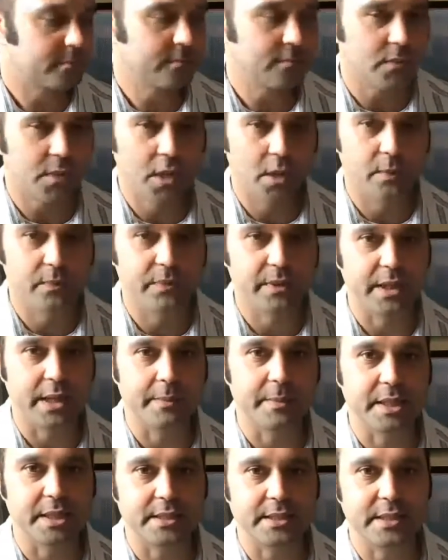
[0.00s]
Hopefully that
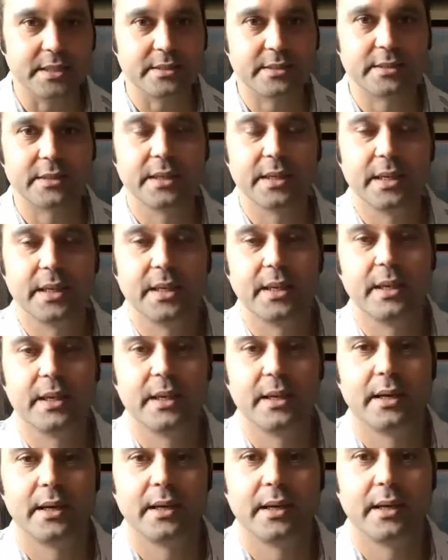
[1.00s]
makes sense,
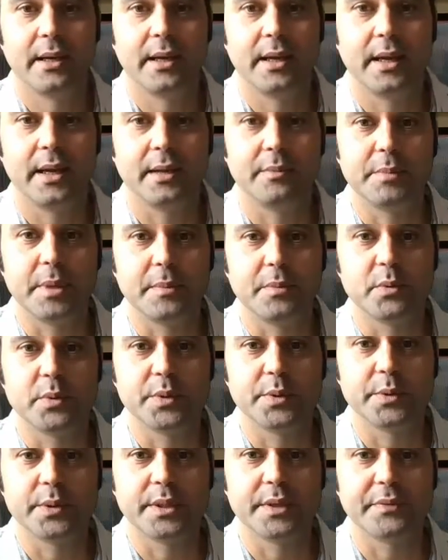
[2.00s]
and maybe we'll
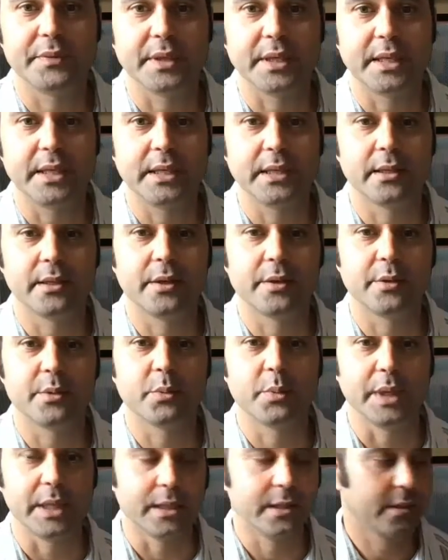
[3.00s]
do a different key another
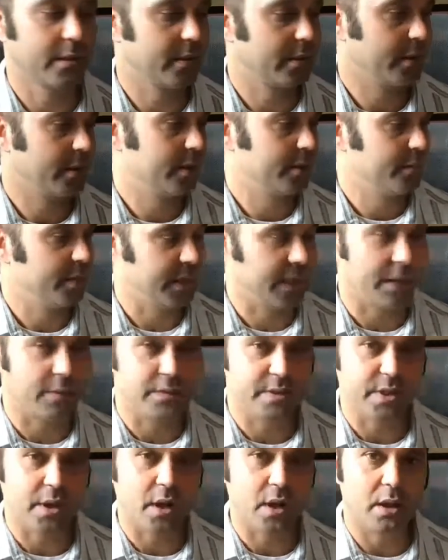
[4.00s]
week. But that
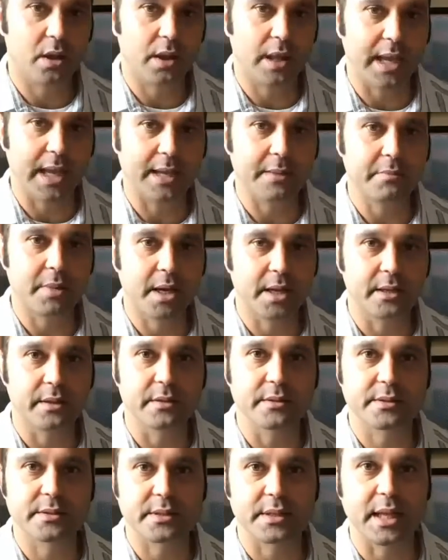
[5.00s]
was all A
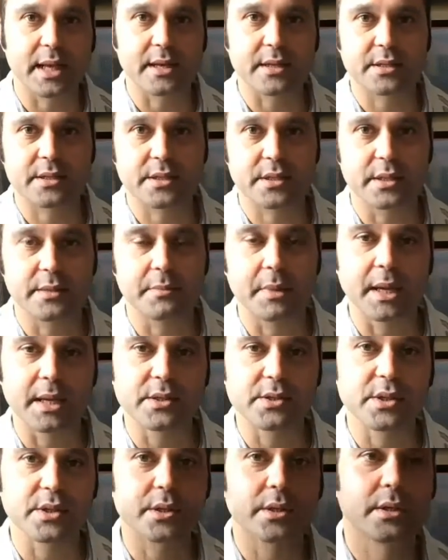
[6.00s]
minor / C
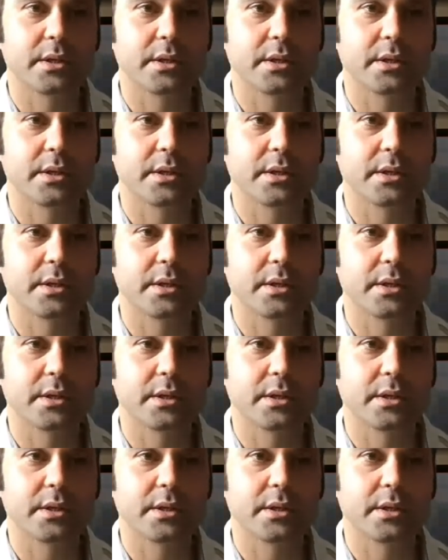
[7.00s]
major